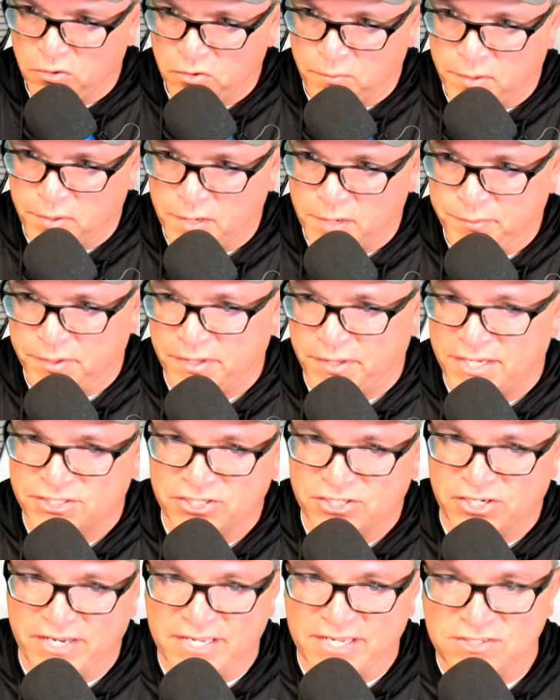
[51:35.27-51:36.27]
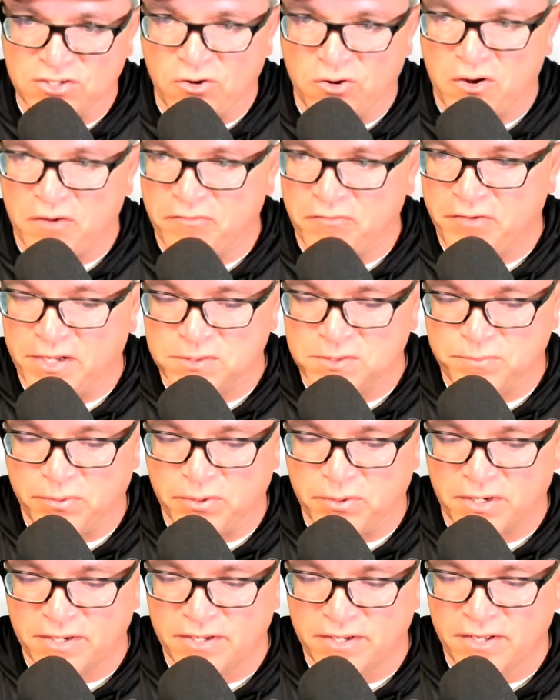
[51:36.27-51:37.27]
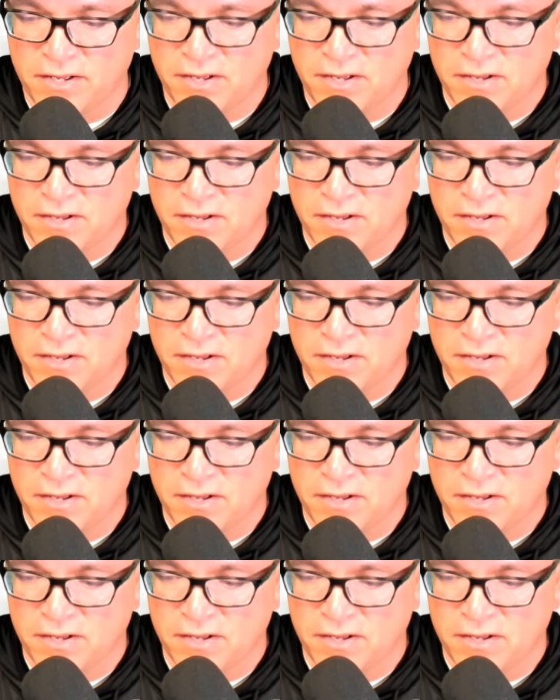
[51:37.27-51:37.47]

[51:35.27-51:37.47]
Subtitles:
part of the population isn't on Facebook,